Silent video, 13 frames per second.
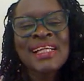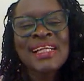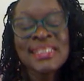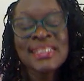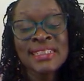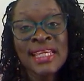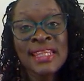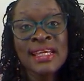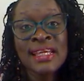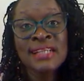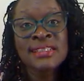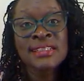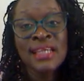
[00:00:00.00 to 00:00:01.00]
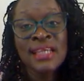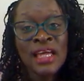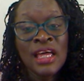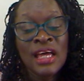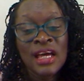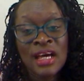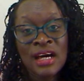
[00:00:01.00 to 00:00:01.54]
say that,
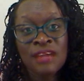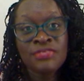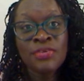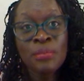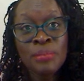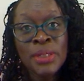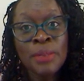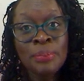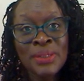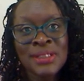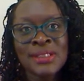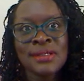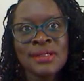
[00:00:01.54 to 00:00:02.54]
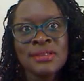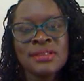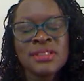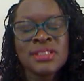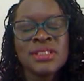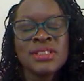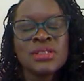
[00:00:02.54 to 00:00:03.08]
for me, Peter,
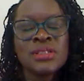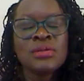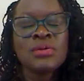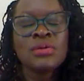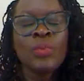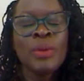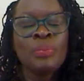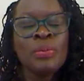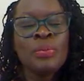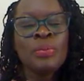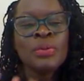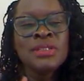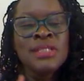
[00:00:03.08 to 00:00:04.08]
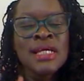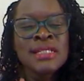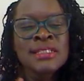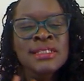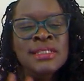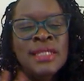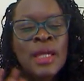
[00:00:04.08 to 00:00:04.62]
this is, when people
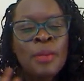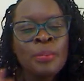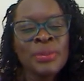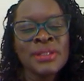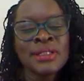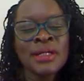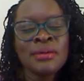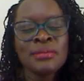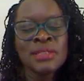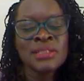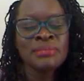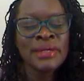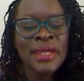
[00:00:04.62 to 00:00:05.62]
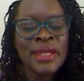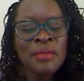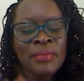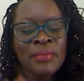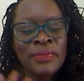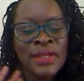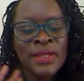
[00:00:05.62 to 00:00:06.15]
just hear Peter is my
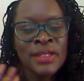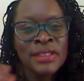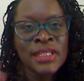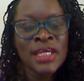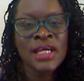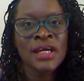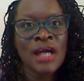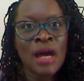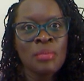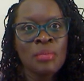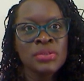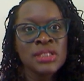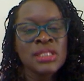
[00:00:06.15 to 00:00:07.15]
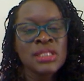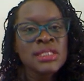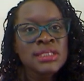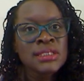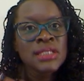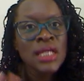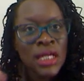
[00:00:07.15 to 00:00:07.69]
name, they think about
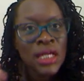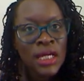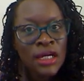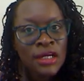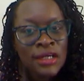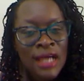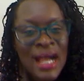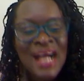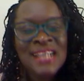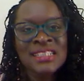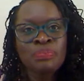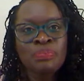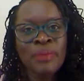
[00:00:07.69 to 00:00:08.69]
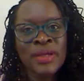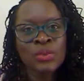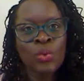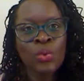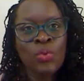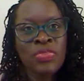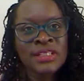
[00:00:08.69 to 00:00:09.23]
this aspect:
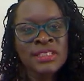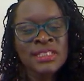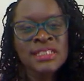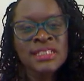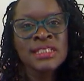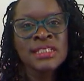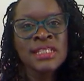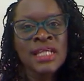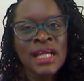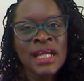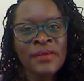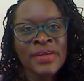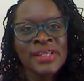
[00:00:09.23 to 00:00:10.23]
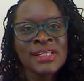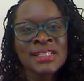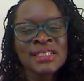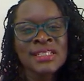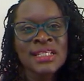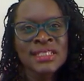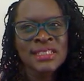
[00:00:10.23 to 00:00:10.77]
authenticity,
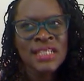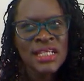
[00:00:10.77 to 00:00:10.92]
courageousness,